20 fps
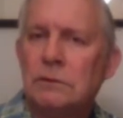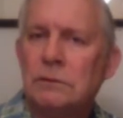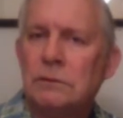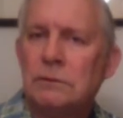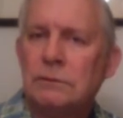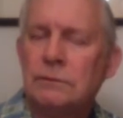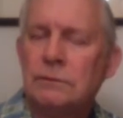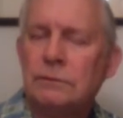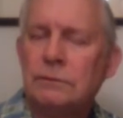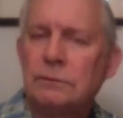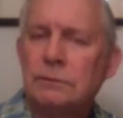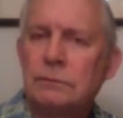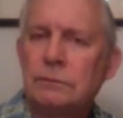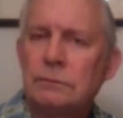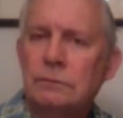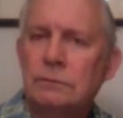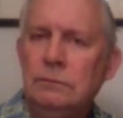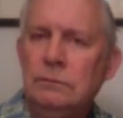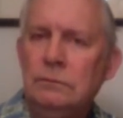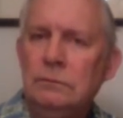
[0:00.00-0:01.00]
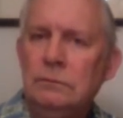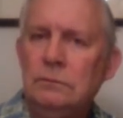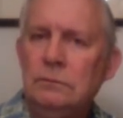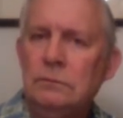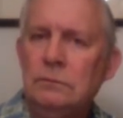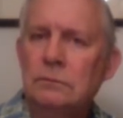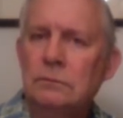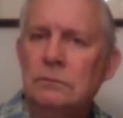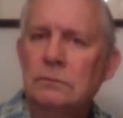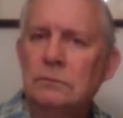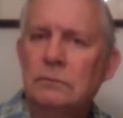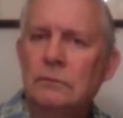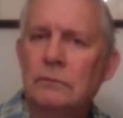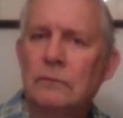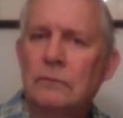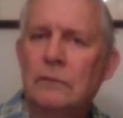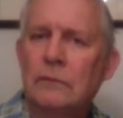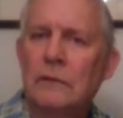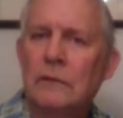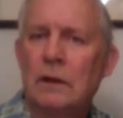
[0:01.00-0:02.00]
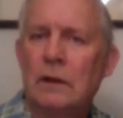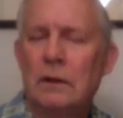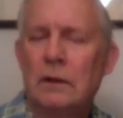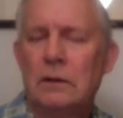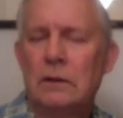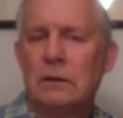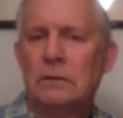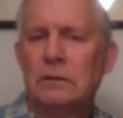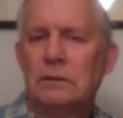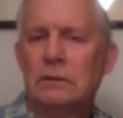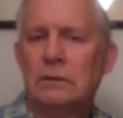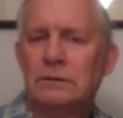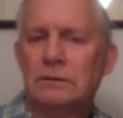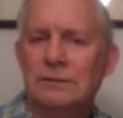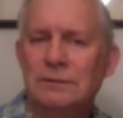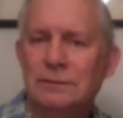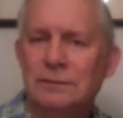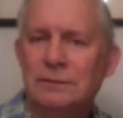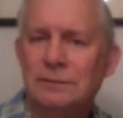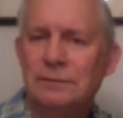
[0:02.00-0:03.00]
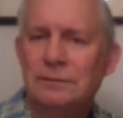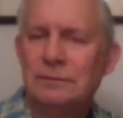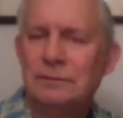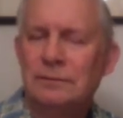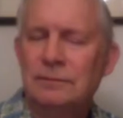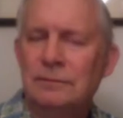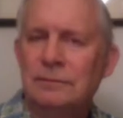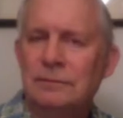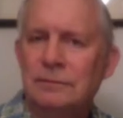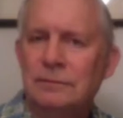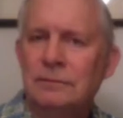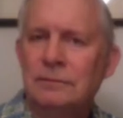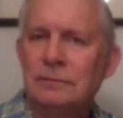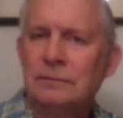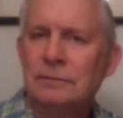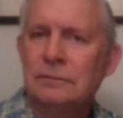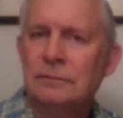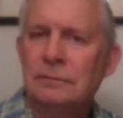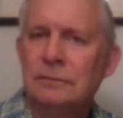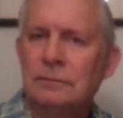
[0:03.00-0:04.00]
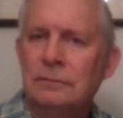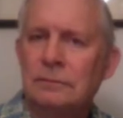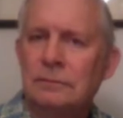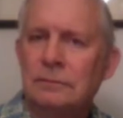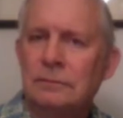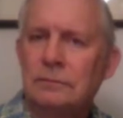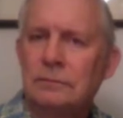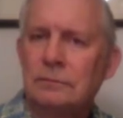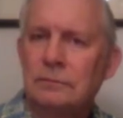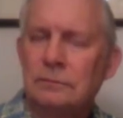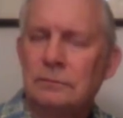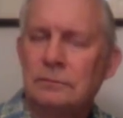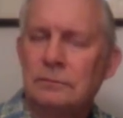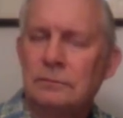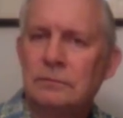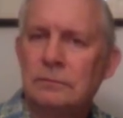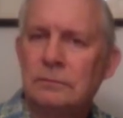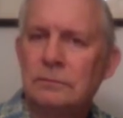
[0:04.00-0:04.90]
The person shown says nothing.